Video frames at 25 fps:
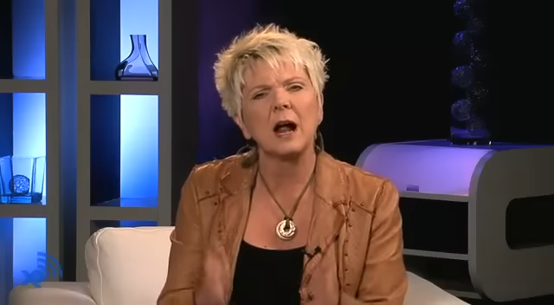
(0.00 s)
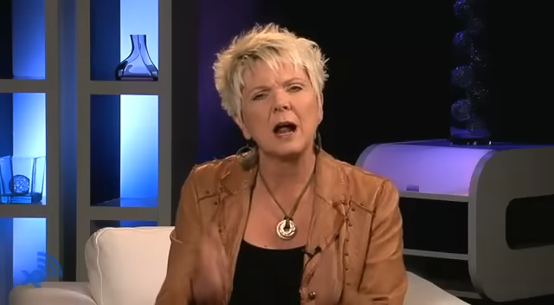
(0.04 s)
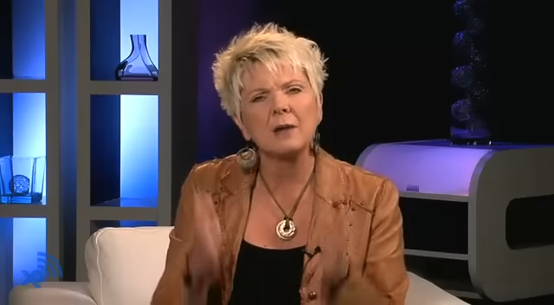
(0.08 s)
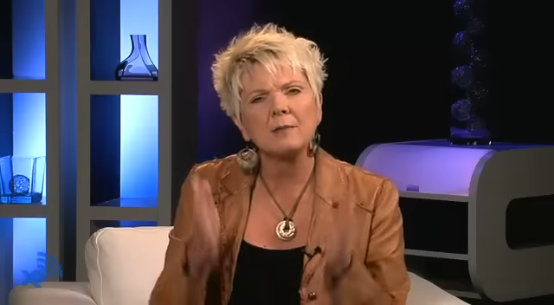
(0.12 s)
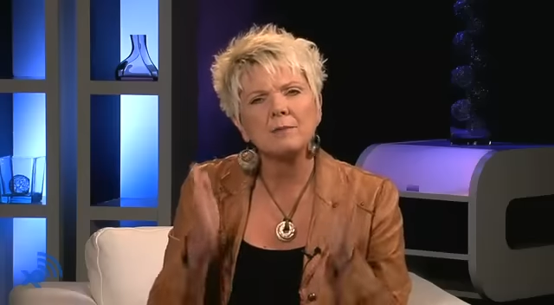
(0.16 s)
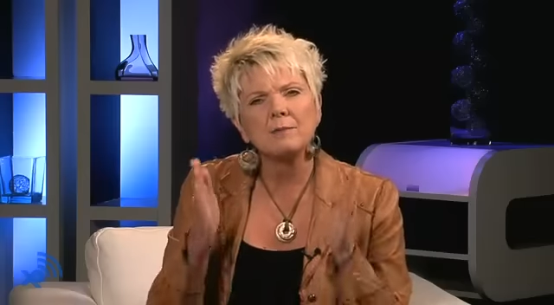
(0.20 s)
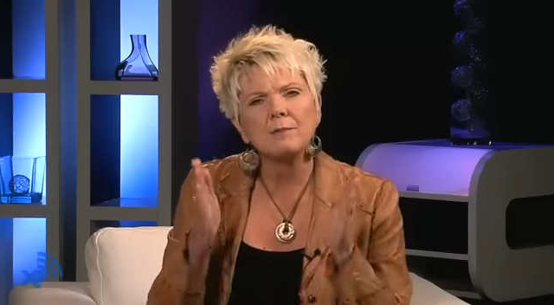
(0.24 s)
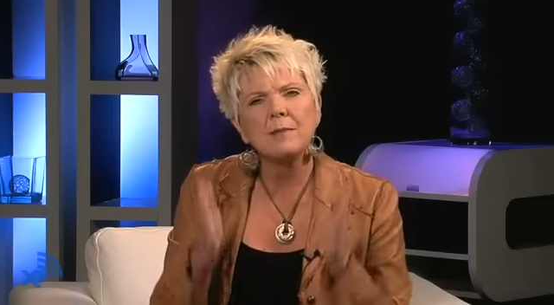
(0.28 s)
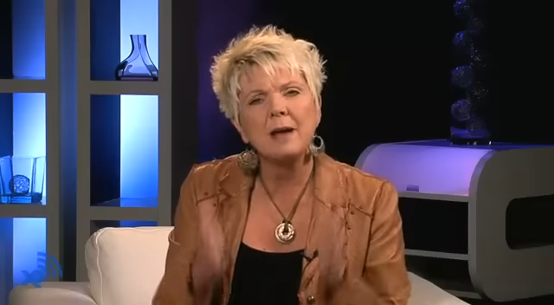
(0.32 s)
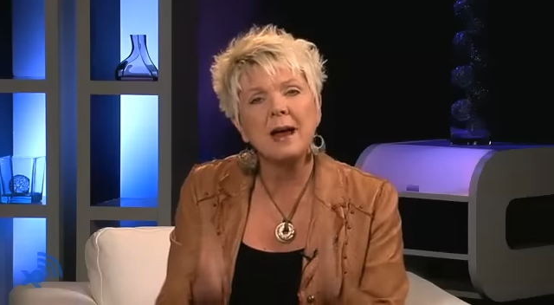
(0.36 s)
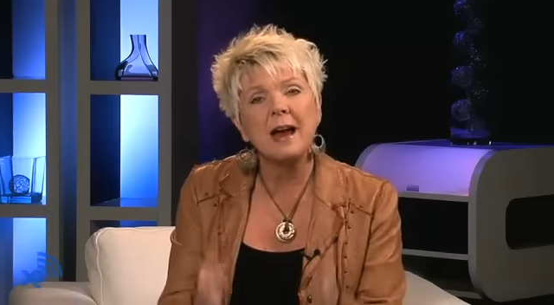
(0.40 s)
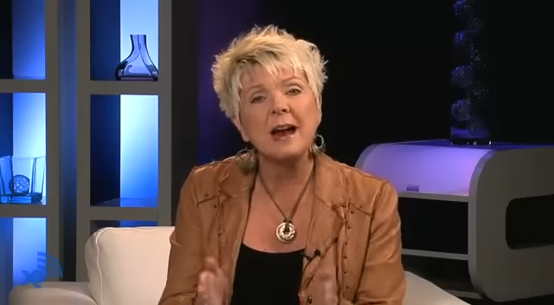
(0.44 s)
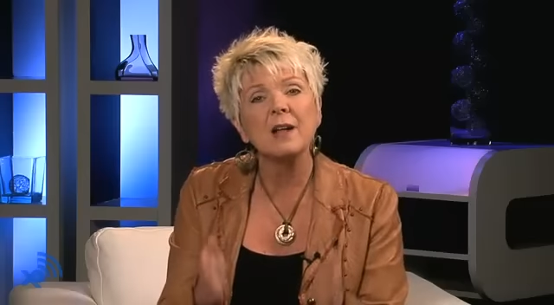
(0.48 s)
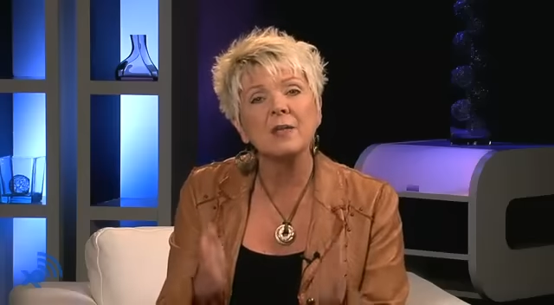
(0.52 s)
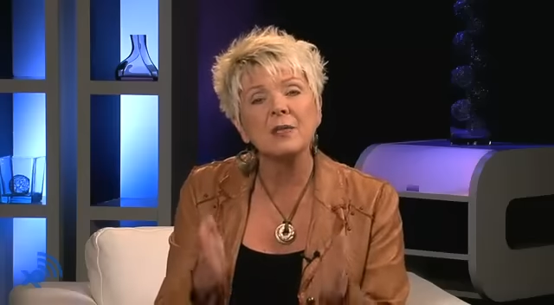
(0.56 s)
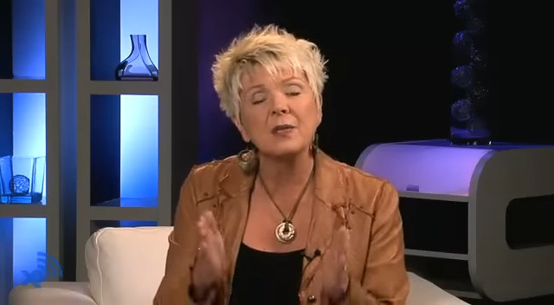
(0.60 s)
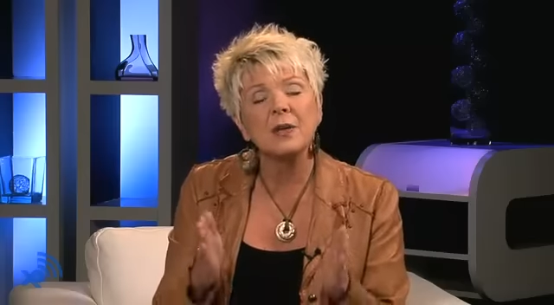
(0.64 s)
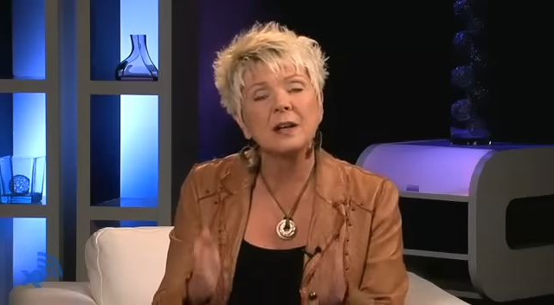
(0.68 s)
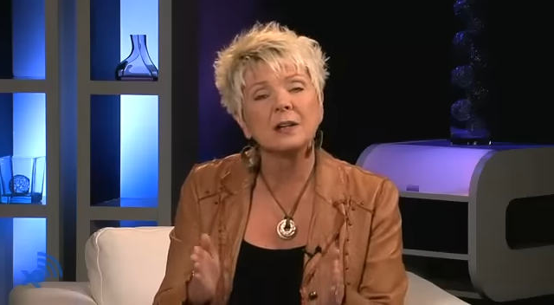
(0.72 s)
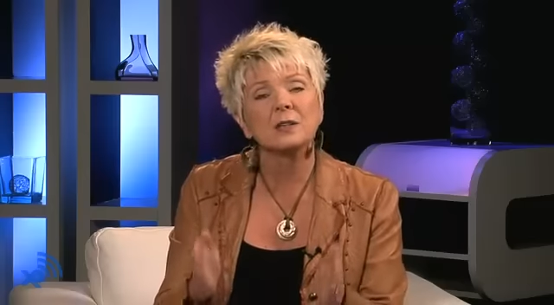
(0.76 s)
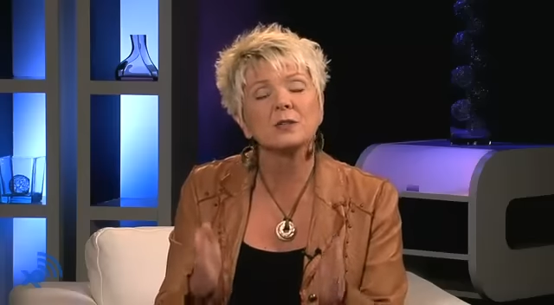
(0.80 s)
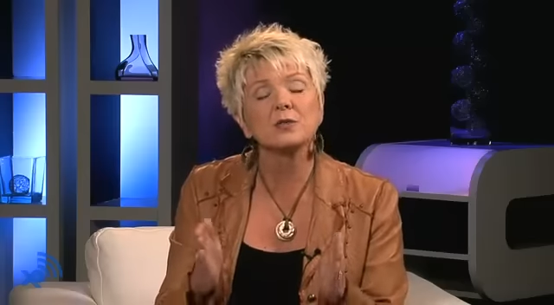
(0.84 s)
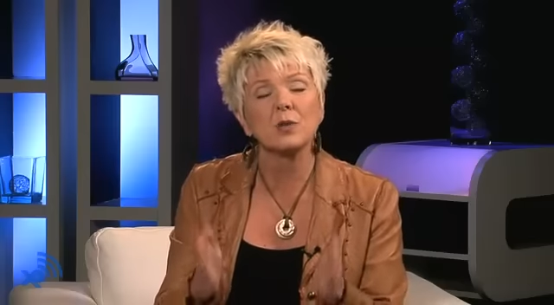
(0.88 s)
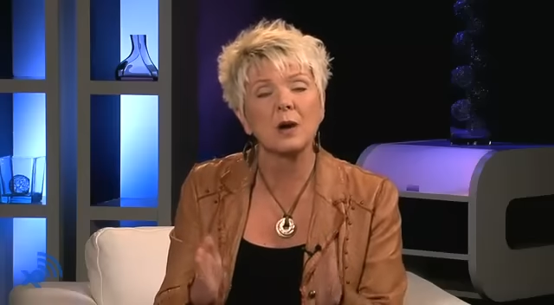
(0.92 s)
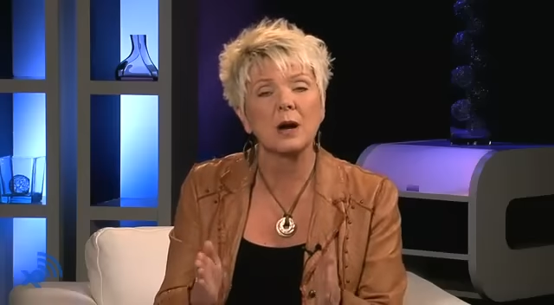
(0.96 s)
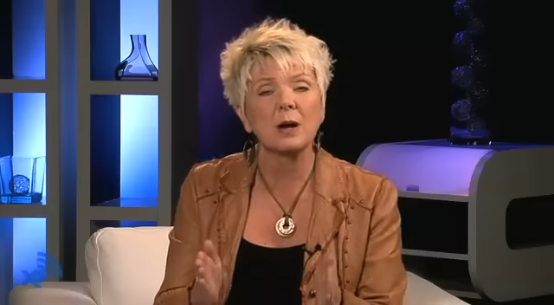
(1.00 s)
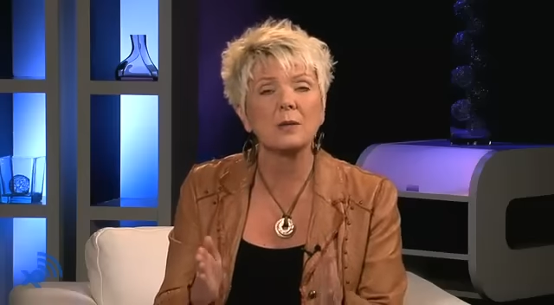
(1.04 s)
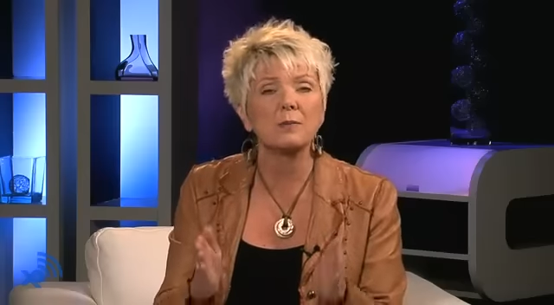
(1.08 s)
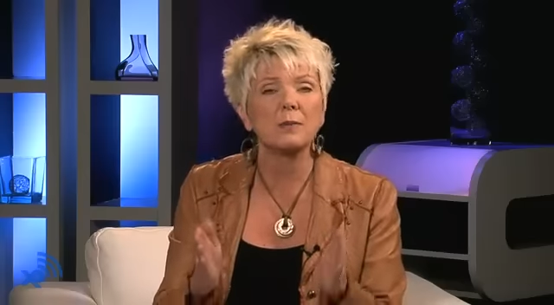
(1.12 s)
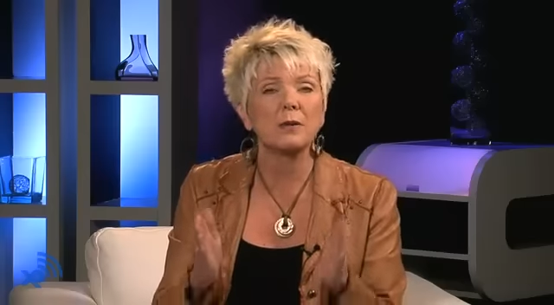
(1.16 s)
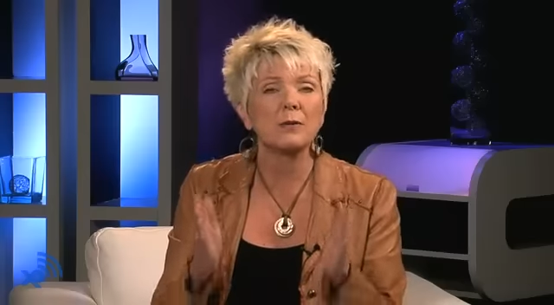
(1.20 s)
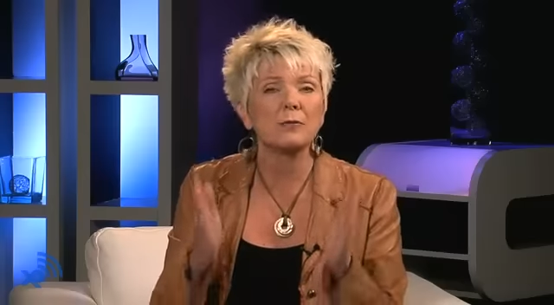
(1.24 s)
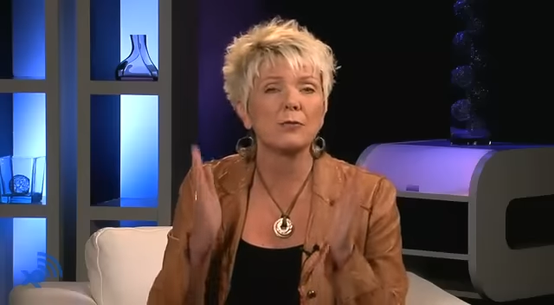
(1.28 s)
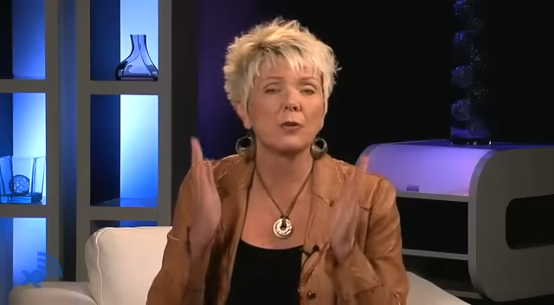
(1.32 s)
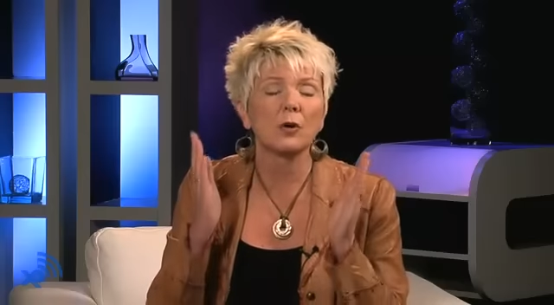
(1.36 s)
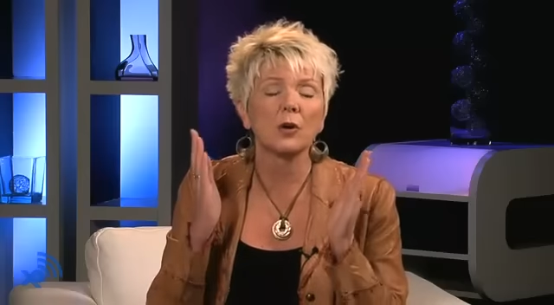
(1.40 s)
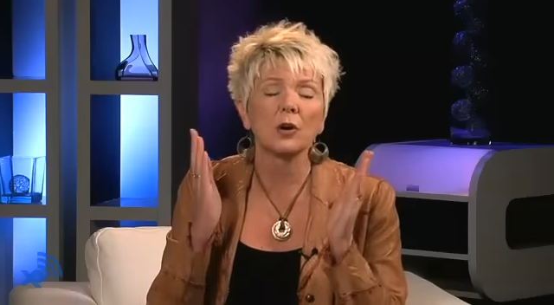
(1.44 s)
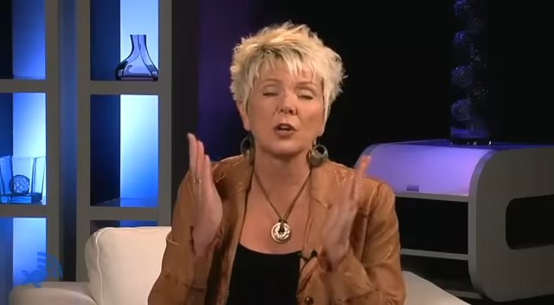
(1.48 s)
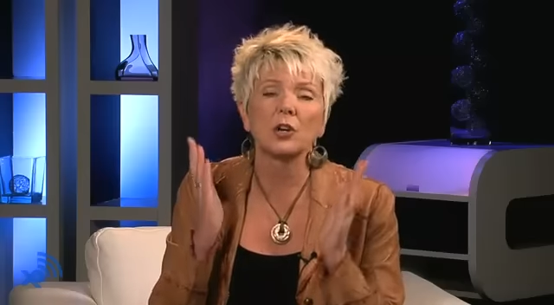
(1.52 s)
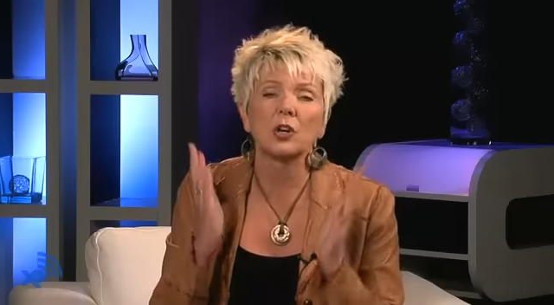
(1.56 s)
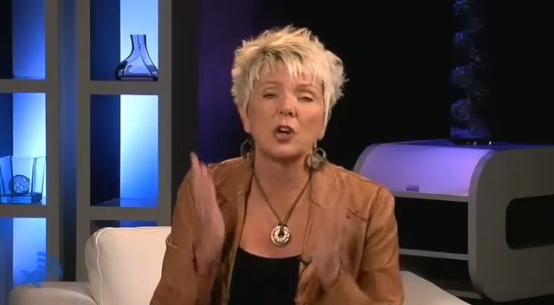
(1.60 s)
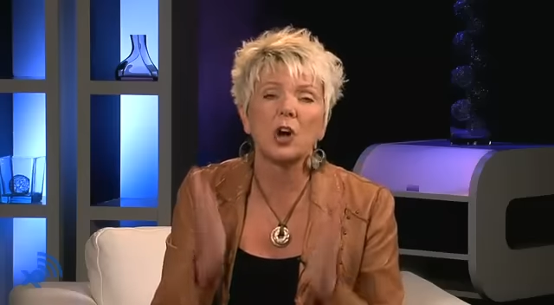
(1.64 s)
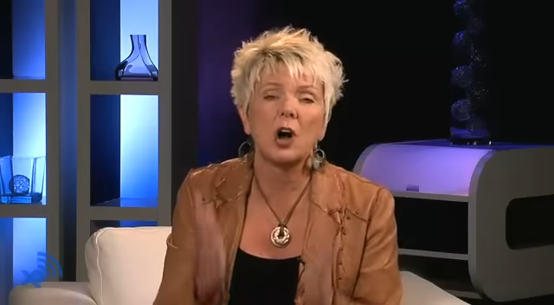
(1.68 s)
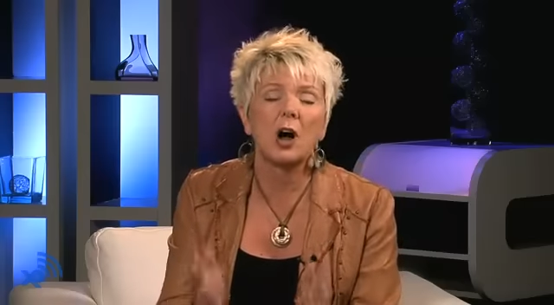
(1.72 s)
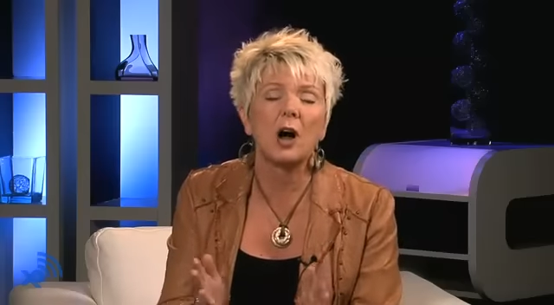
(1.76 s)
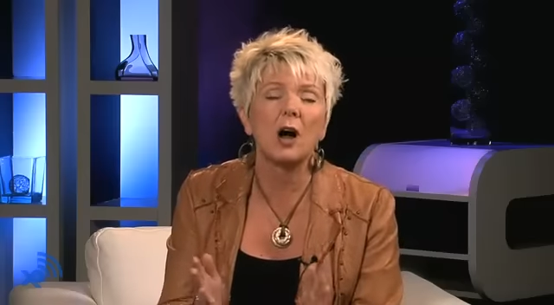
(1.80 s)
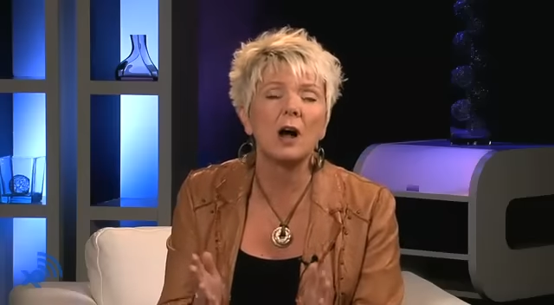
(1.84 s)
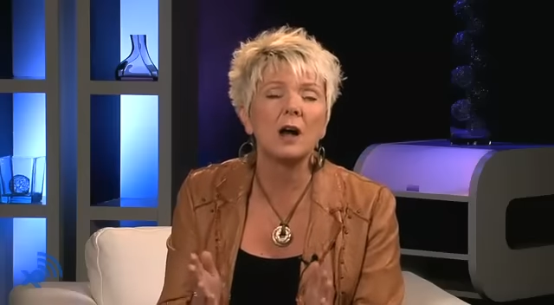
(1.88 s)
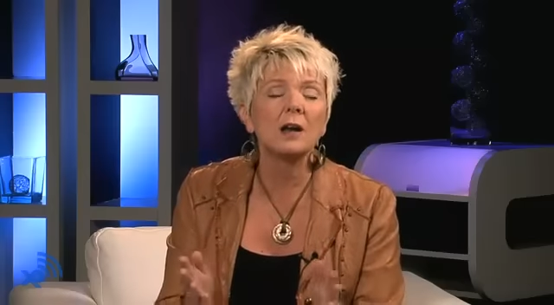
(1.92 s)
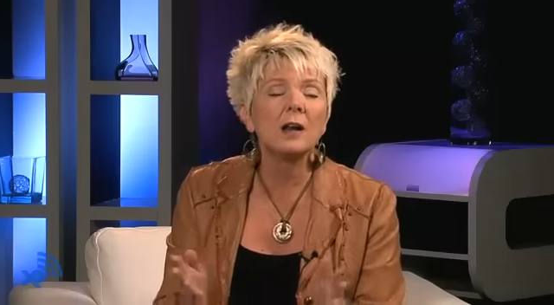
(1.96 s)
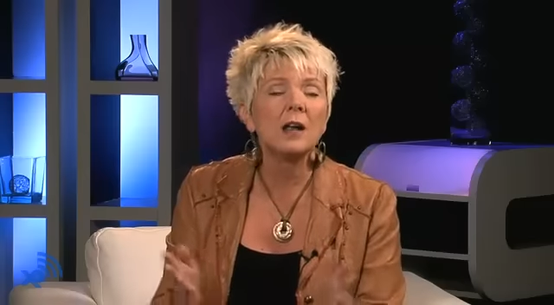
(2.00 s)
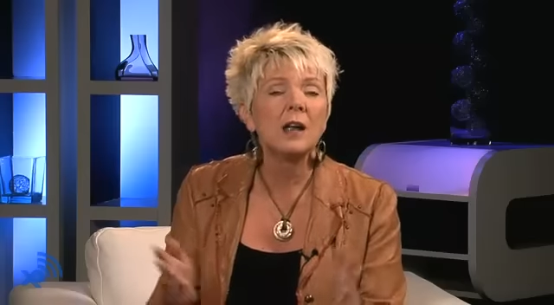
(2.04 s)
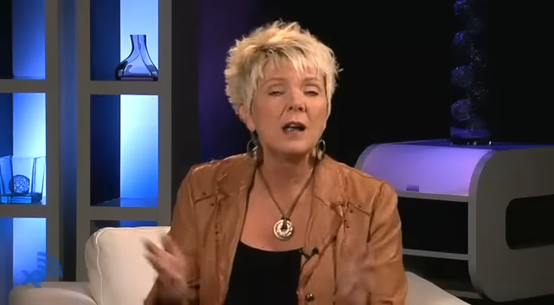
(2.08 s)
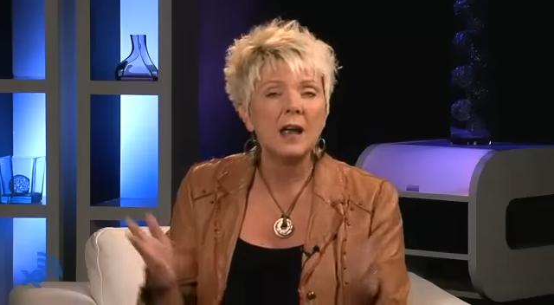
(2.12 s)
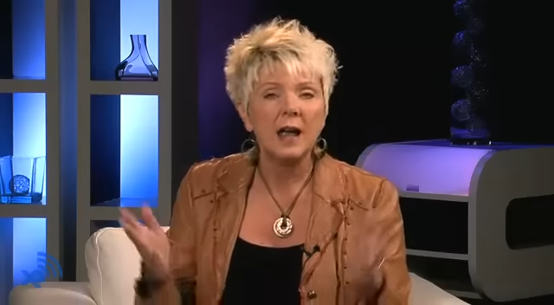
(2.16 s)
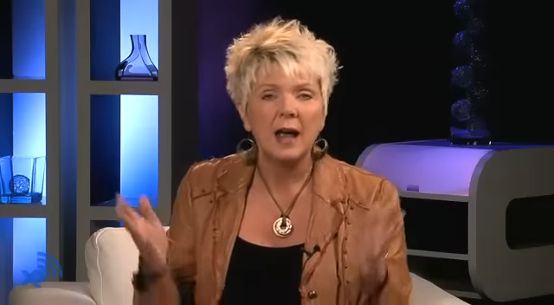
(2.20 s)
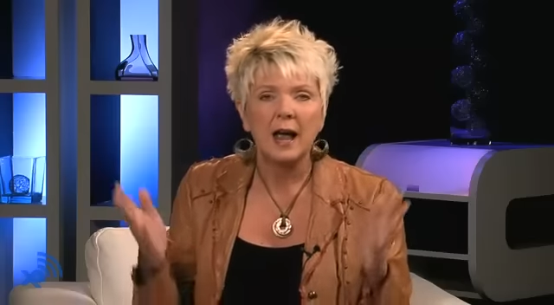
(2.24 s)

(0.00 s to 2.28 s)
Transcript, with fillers: and make things right before God